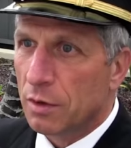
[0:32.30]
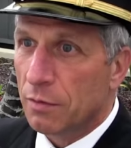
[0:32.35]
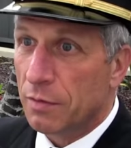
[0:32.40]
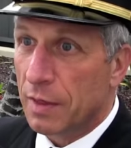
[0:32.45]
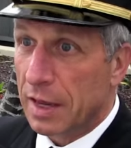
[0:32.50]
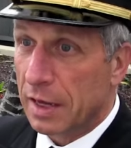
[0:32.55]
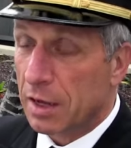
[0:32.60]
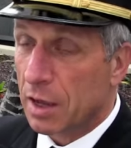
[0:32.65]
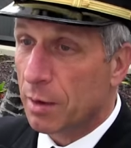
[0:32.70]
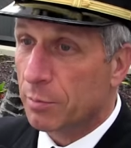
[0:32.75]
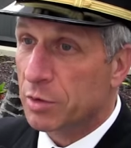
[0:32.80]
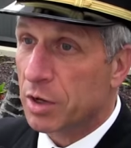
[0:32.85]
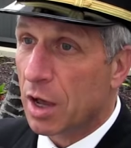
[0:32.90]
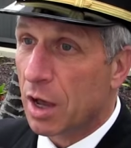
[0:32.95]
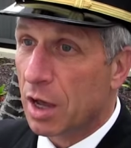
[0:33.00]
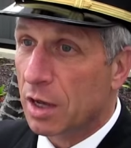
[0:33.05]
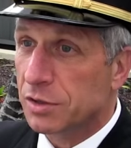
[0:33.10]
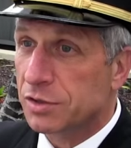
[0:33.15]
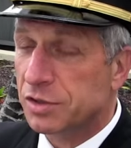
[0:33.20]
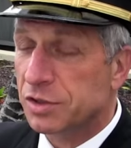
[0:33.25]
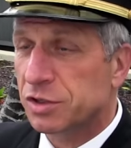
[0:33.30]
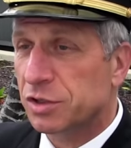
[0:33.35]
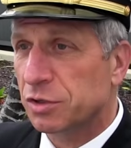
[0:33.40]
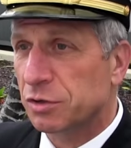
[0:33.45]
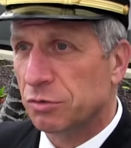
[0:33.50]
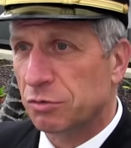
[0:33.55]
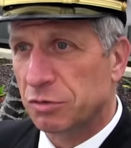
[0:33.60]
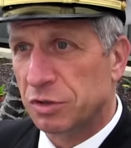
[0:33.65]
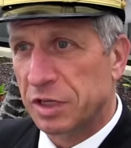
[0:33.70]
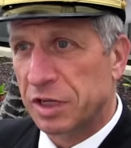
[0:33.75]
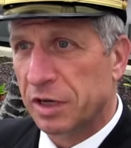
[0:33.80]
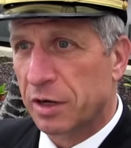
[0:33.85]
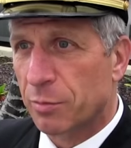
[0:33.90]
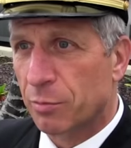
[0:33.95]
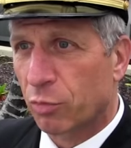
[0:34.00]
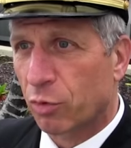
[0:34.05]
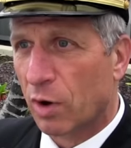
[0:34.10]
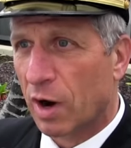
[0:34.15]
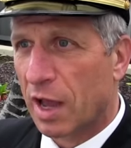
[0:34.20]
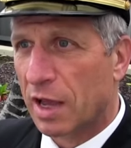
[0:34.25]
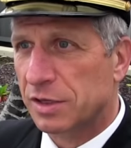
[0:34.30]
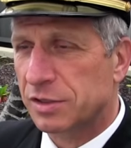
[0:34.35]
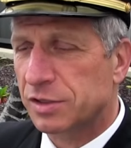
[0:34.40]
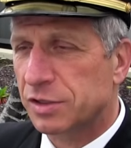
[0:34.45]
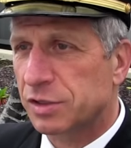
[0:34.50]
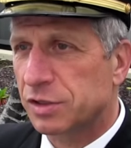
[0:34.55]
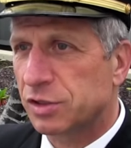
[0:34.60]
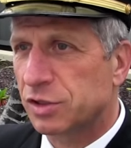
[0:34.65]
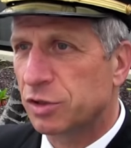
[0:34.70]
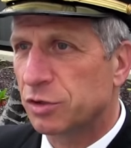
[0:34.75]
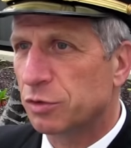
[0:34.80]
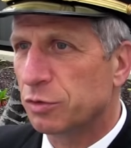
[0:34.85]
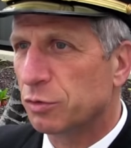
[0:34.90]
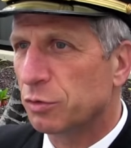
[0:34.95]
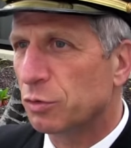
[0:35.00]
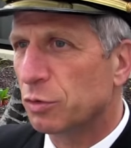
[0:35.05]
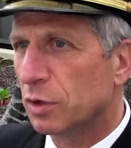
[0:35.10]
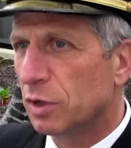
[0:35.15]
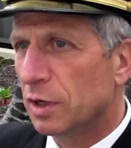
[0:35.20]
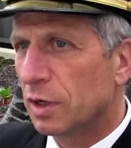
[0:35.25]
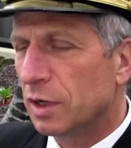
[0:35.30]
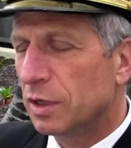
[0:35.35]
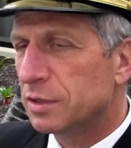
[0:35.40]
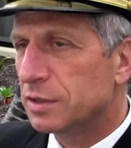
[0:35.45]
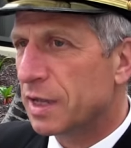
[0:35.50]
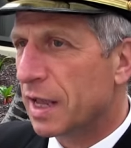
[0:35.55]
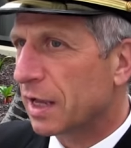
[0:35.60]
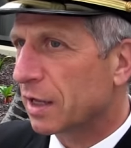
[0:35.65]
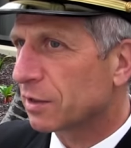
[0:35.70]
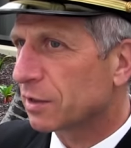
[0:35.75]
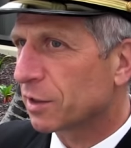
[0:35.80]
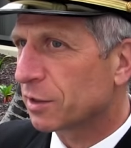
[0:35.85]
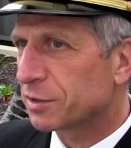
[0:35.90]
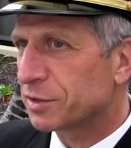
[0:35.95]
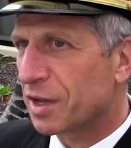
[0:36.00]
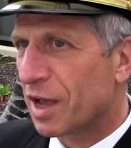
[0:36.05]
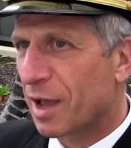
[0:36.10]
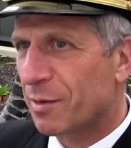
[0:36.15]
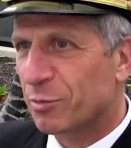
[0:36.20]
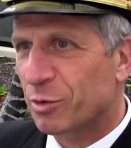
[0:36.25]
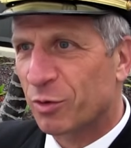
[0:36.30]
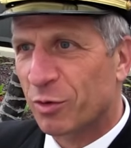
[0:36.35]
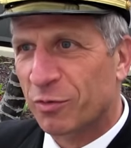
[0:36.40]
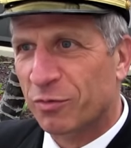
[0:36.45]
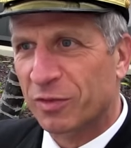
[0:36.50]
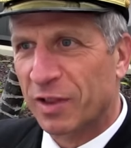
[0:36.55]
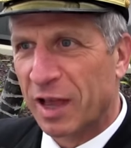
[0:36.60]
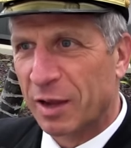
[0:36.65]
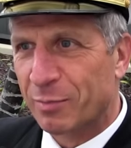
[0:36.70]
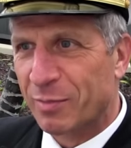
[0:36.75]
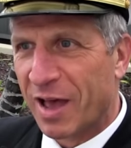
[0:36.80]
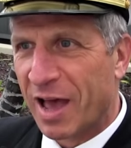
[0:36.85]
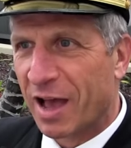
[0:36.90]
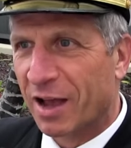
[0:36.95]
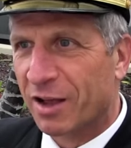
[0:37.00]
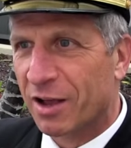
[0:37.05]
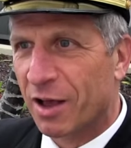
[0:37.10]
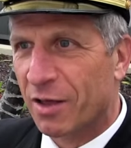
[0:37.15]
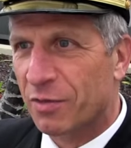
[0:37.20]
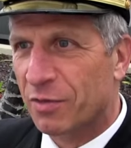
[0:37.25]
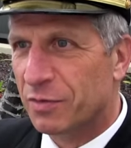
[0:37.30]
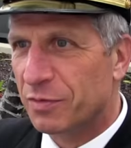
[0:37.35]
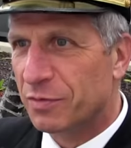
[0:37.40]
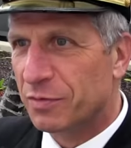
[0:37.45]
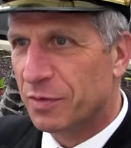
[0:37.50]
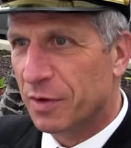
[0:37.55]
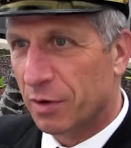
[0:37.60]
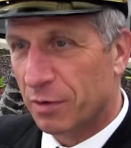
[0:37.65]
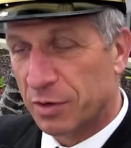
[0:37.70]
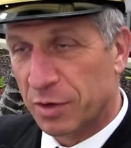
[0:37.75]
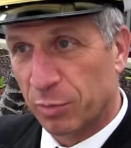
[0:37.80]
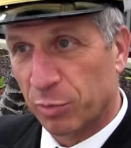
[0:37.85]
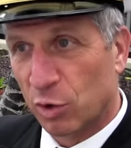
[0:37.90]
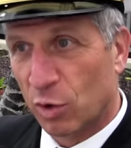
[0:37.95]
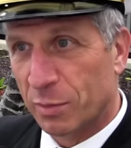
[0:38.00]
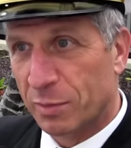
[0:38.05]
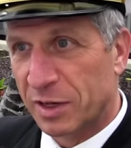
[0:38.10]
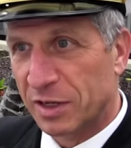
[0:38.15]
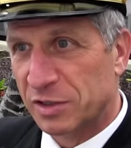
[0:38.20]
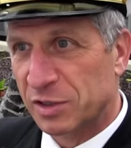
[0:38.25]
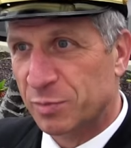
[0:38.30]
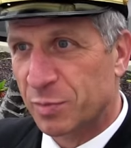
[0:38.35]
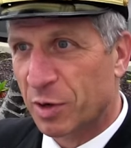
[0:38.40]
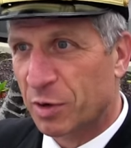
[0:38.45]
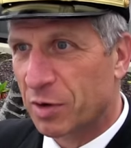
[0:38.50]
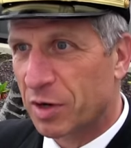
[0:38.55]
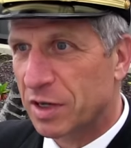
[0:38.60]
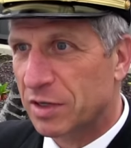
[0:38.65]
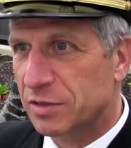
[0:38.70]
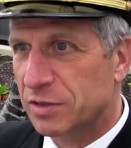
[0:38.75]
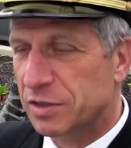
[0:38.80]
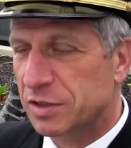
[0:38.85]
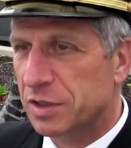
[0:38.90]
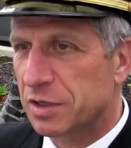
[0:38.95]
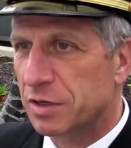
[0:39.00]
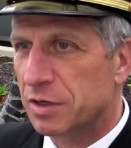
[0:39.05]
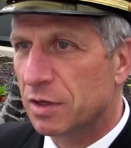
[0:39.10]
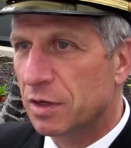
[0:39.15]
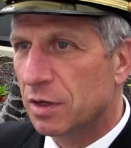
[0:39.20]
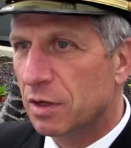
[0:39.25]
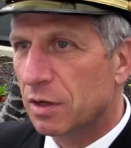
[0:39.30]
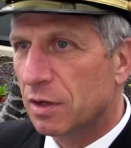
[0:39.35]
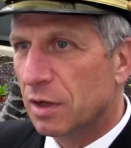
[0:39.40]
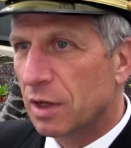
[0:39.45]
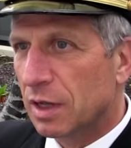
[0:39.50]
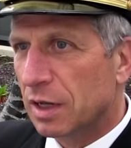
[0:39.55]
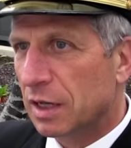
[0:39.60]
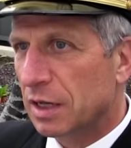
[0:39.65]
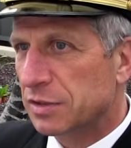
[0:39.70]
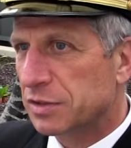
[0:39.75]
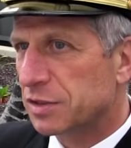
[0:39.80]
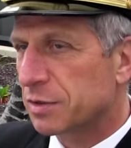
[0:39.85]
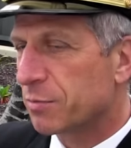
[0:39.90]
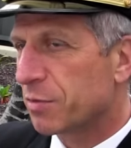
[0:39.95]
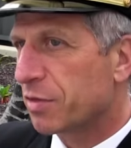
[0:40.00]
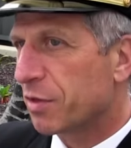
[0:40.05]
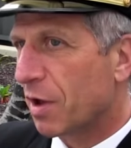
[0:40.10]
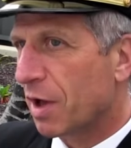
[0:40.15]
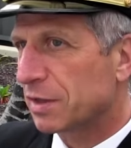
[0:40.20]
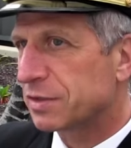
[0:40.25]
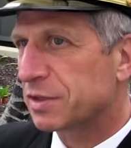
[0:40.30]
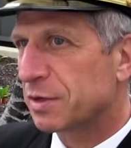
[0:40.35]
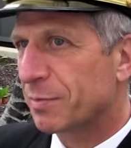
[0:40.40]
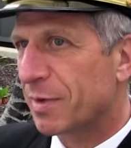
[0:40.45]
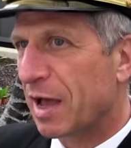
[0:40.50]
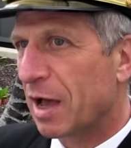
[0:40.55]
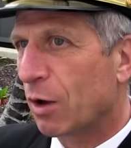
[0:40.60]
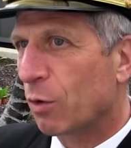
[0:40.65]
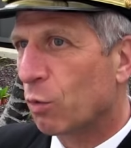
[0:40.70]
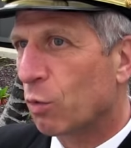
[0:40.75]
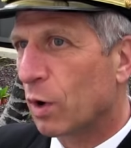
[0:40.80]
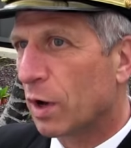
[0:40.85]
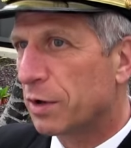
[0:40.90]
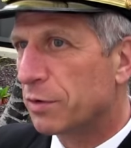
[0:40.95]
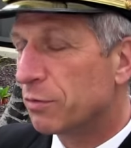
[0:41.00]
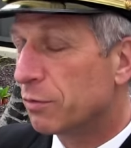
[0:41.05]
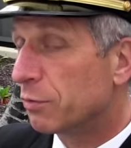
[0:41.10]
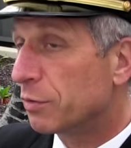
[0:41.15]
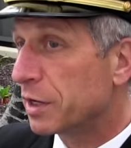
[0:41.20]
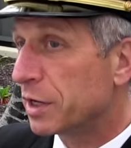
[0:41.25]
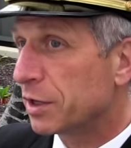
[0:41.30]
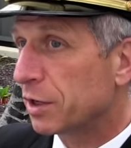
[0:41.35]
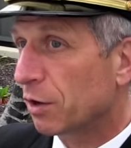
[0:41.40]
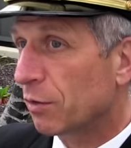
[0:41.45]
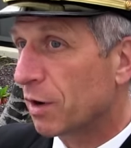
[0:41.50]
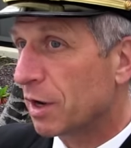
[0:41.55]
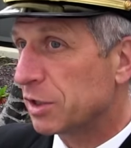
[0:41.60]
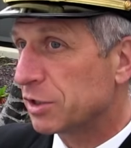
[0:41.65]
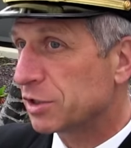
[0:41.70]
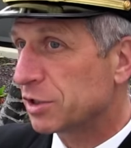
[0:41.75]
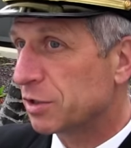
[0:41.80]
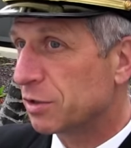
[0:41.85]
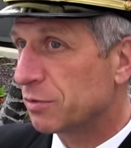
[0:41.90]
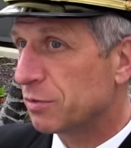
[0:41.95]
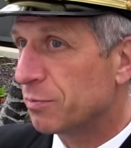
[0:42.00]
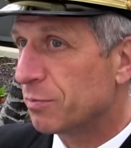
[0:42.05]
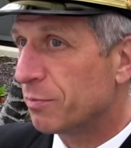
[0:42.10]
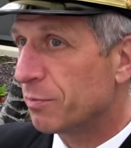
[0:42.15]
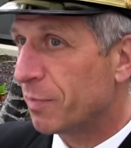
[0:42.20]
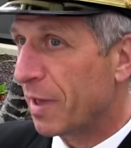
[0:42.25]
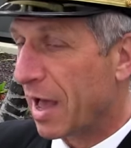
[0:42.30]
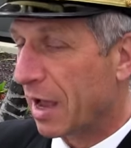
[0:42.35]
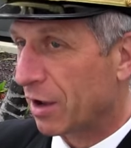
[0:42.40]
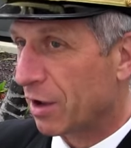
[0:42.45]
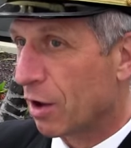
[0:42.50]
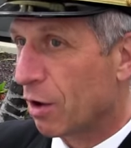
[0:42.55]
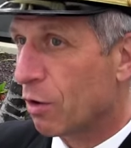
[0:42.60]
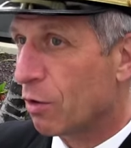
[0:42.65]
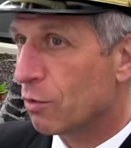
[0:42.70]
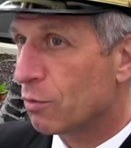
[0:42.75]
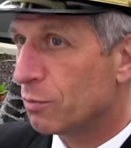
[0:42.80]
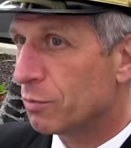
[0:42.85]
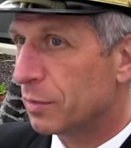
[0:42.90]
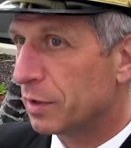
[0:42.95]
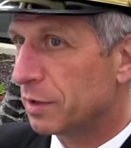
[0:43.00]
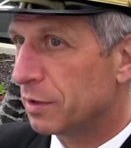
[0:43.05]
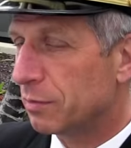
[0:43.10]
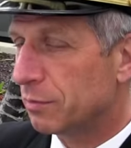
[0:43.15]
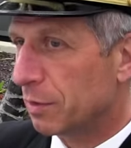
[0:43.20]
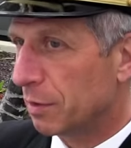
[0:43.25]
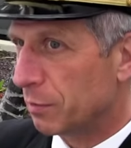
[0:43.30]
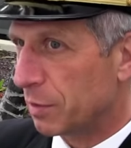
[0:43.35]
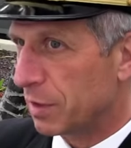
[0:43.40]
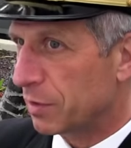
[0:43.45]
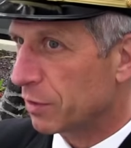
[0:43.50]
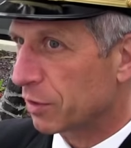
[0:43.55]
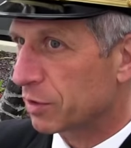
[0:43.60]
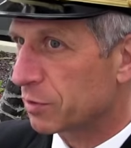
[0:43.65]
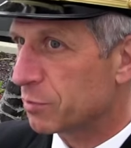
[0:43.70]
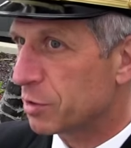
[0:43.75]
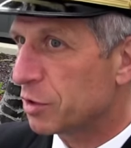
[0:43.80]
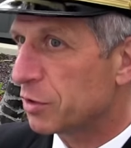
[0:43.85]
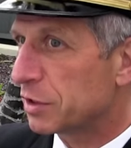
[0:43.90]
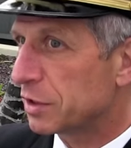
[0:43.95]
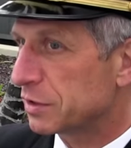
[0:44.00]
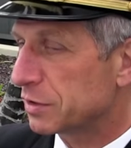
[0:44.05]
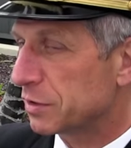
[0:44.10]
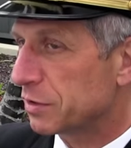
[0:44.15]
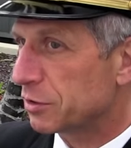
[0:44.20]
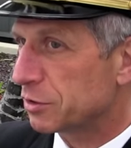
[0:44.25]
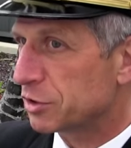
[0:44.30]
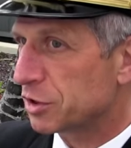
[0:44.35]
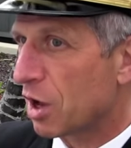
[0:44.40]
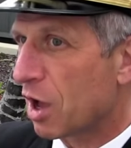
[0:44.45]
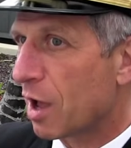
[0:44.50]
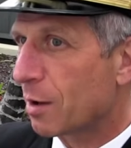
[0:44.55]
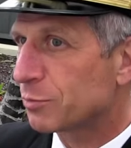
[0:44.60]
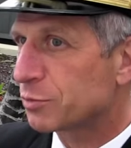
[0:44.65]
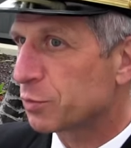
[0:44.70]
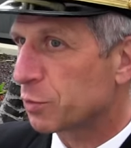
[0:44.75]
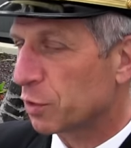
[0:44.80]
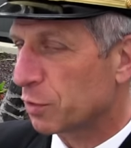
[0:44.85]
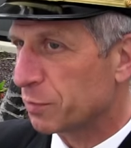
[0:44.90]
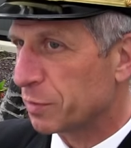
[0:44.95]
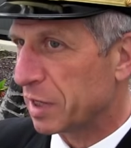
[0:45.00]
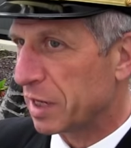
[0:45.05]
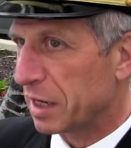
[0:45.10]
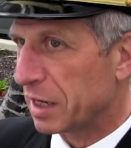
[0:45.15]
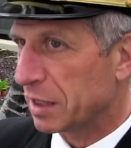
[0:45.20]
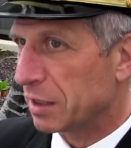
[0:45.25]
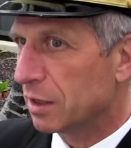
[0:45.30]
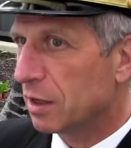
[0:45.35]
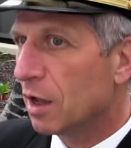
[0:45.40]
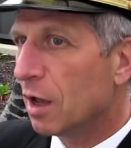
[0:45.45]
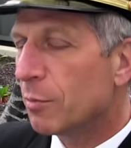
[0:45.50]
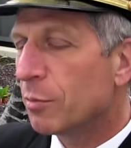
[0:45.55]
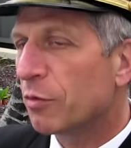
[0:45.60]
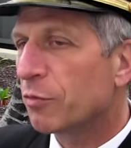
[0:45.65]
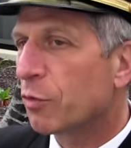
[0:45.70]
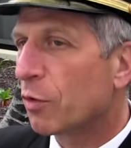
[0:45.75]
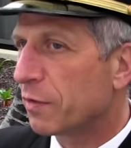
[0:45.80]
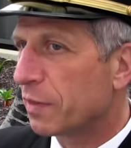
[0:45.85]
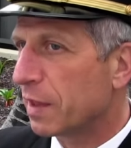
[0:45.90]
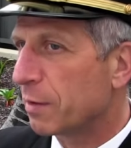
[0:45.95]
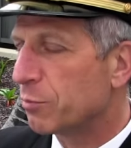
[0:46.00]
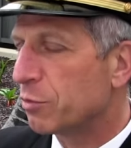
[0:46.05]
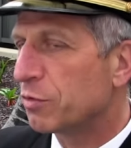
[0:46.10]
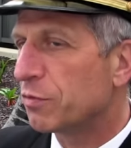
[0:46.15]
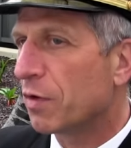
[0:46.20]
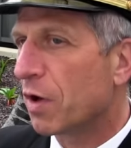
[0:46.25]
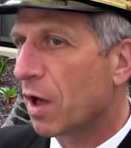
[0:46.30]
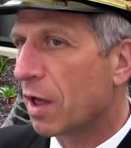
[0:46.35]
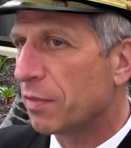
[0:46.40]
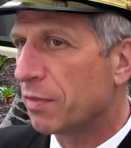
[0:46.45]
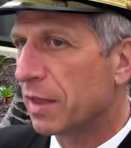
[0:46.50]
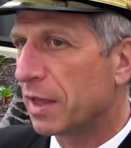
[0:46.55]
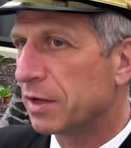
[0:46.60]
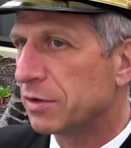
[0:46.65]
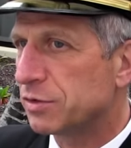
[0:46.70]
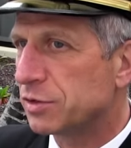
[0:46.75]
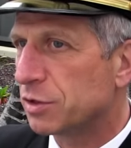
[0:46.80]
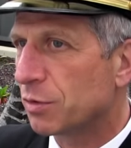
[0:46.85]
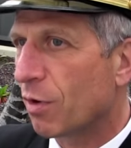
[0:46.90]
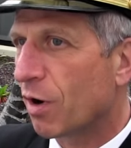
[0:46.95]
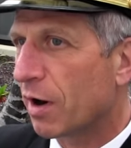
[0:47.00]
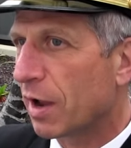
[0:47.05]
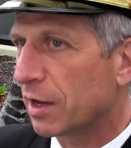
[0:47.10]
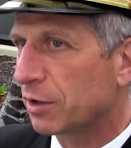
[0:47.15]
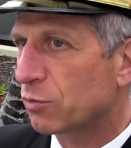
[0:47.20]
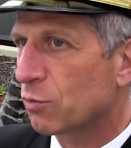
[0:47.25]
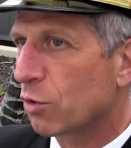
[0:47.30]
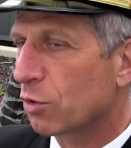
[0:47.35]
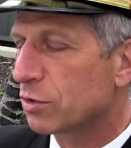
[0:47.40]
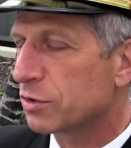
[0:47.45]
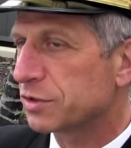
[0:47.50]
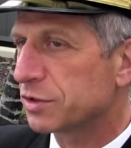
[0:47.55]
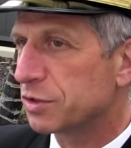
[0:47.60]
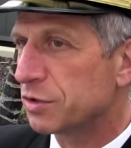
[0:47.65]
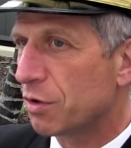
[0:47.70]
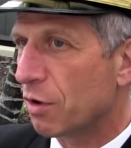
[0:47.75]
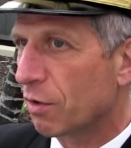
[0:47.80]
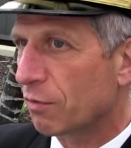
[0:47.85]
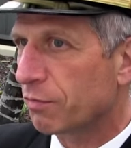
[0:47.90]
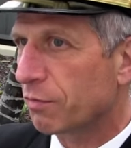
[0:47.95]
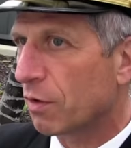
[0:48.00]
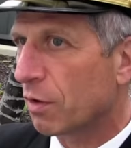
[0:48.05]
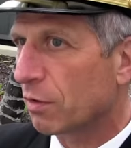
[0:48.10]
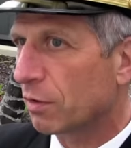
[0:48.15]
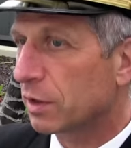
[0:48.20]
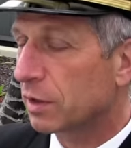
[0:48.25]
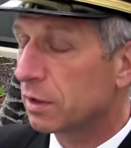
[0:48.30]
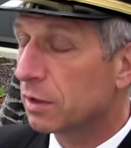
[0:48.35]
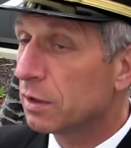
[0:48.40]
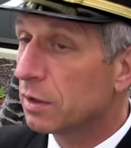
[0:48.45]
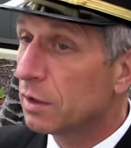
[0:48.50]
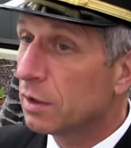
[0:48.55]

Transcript: they come to us to decompress, to take a little time to reflect back on their deployment experience and get some thoughts about what reintegration back home and in their communities and their jobs will mean before they move on then to our headquarters in Norfolk,